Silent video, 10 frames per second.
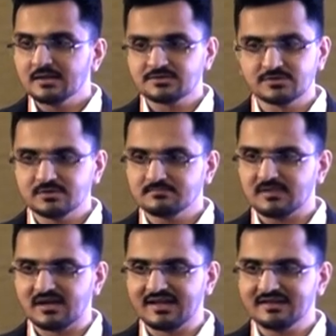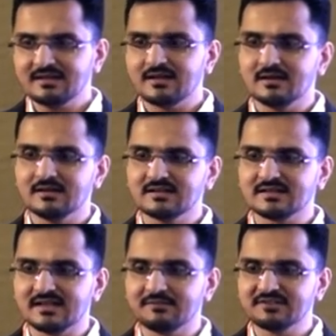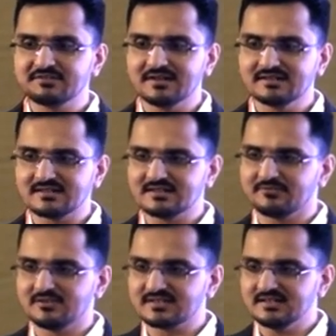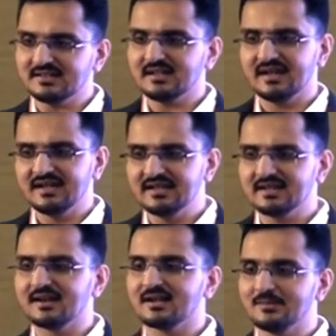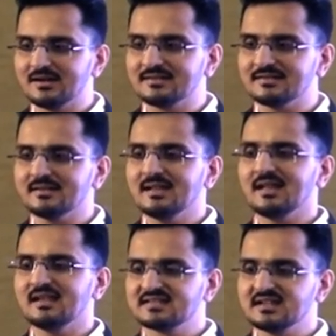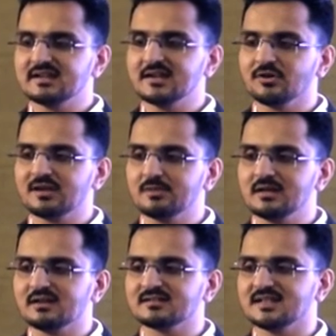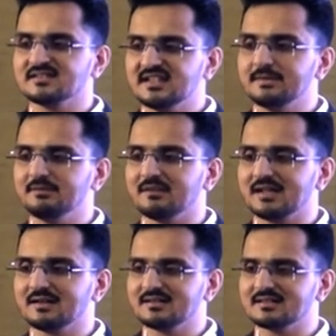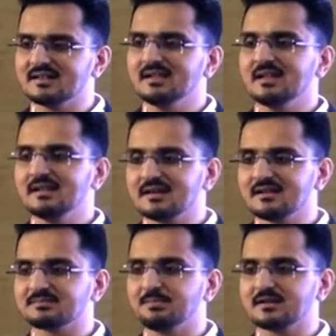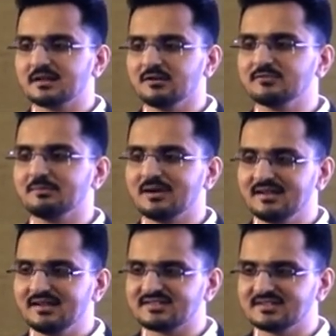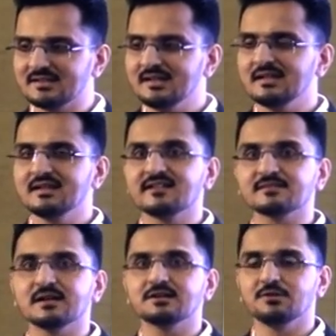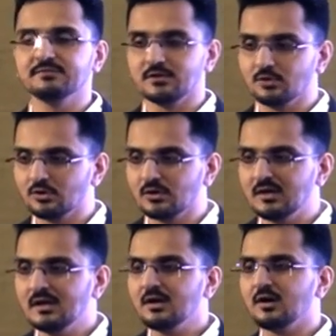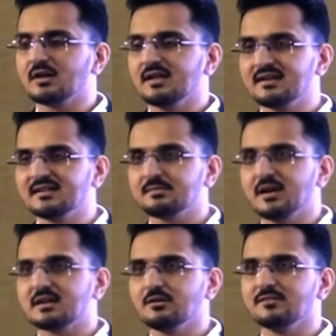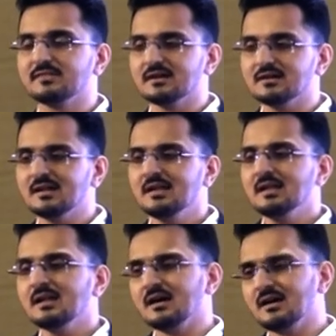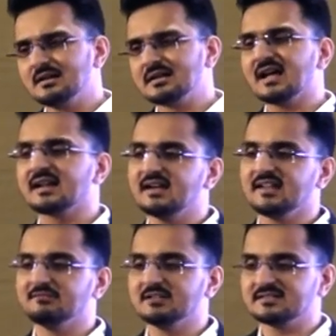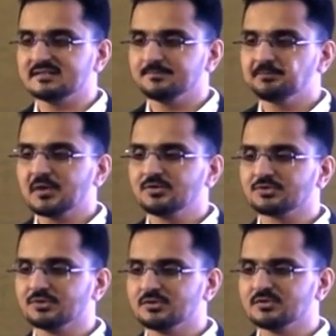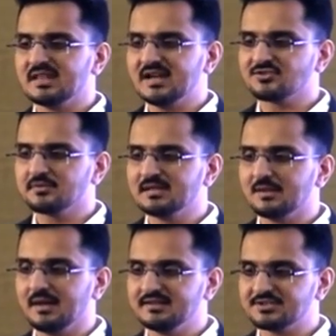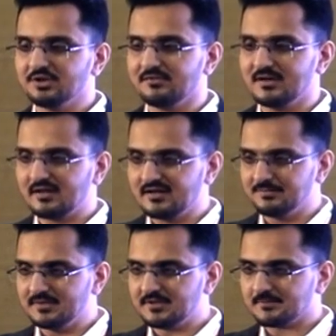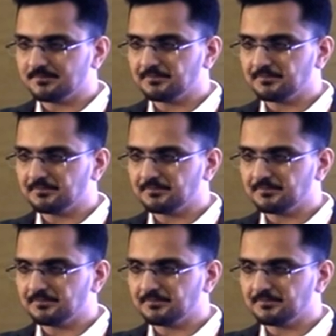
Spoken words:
So again, the thing which we had discussed firstly, ADA recommends SGLT2 inhibitors and GLP-1 agonists irrespective of the medication, irrespective of the goal, or irrespective of the target A1C. So that should be the mainstay of our treatment.